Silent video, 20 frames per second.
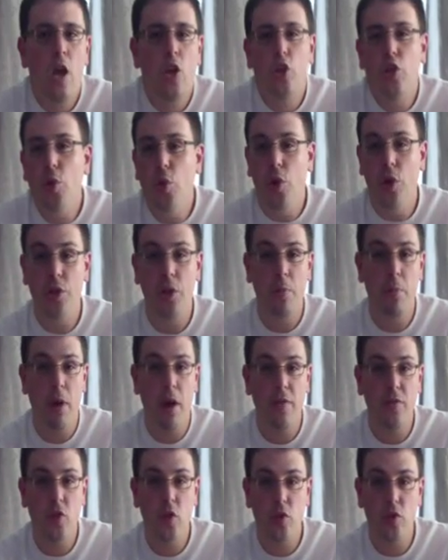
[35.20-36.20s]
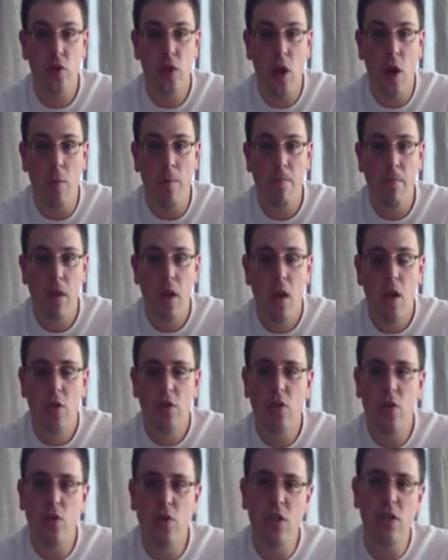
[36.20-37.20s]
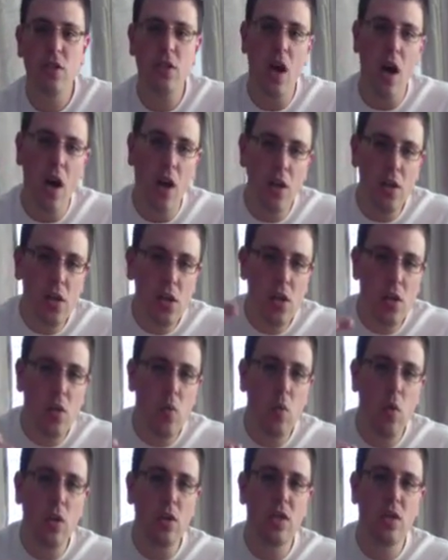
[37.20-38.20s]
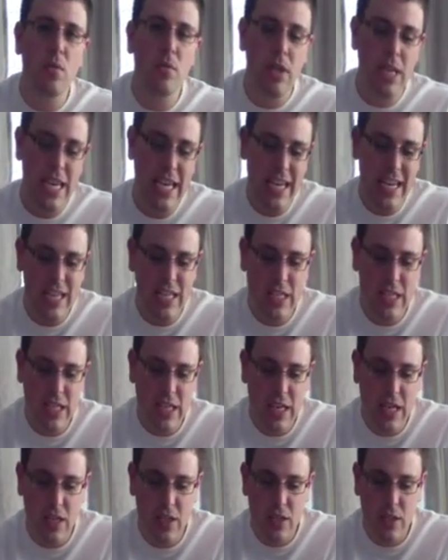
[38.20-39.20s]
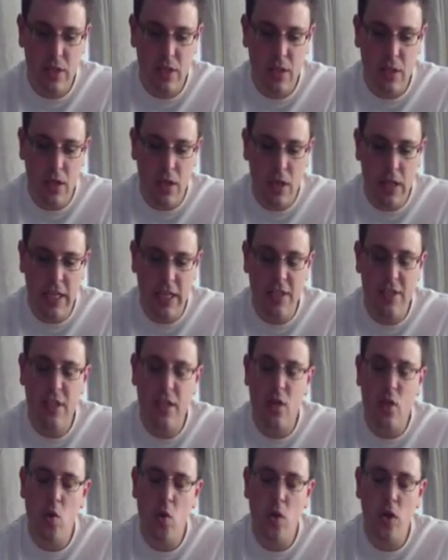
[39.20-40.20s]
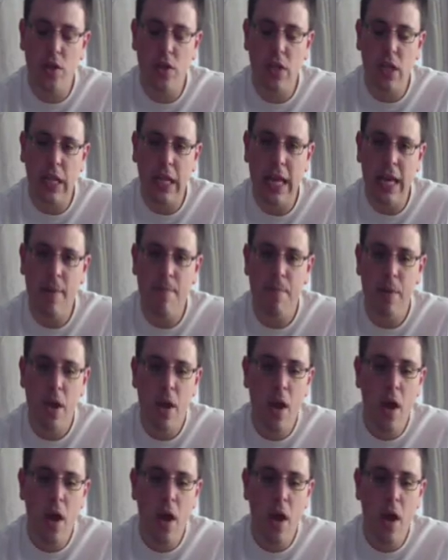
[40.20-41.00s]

200 puffs or so. So just under what some of the e-cig hookahs claim.